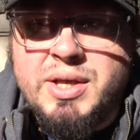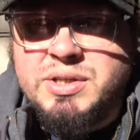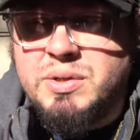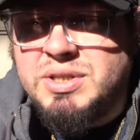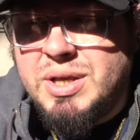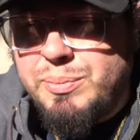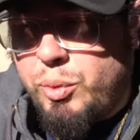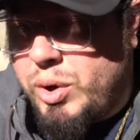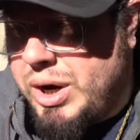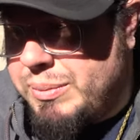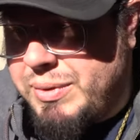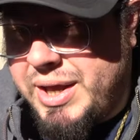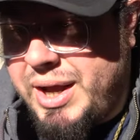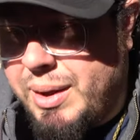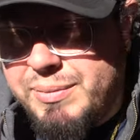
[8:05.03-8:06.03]
So at some point,
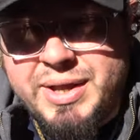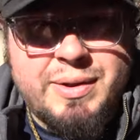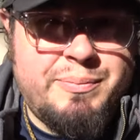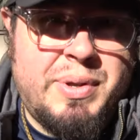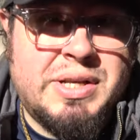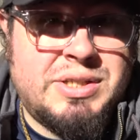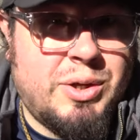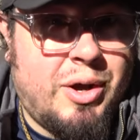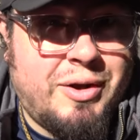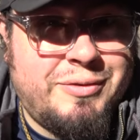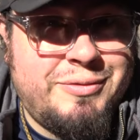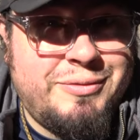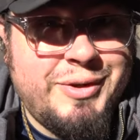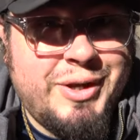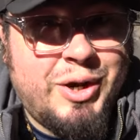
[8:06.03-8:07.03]
I'm like, I'm getting pissed
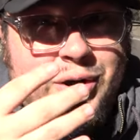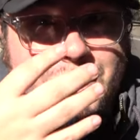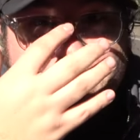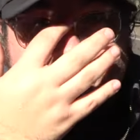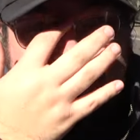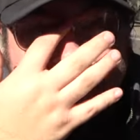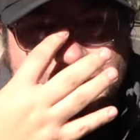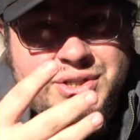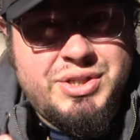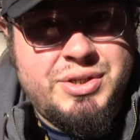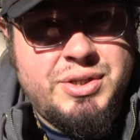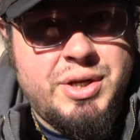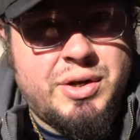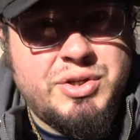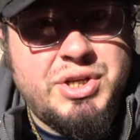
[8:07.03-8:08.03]
off. You know what I mean? Because,
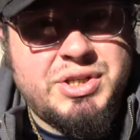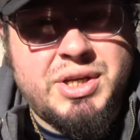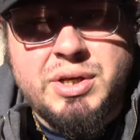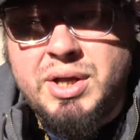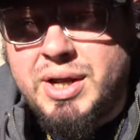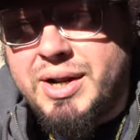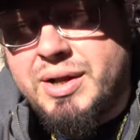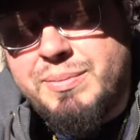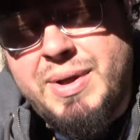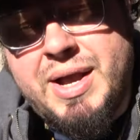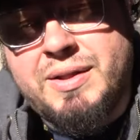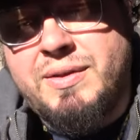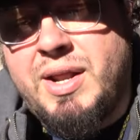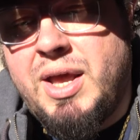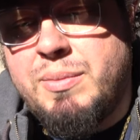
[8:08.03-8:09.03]
she's like, you got to come
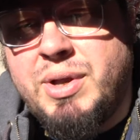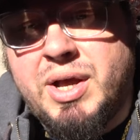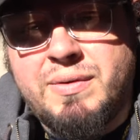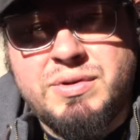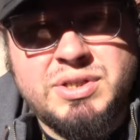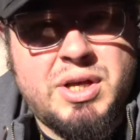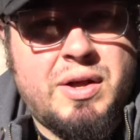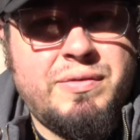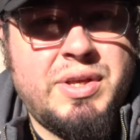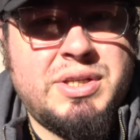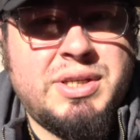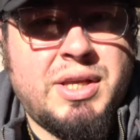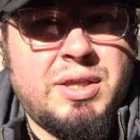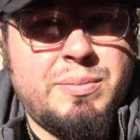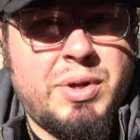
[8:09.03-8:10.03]
back today. We got to resolve
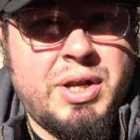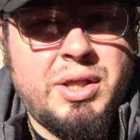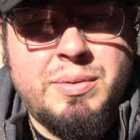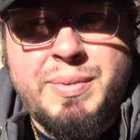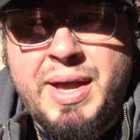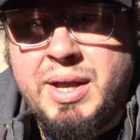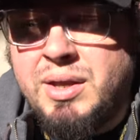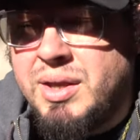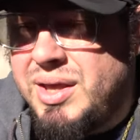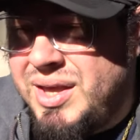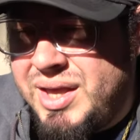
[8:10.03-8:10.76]
this, get the money in the bank.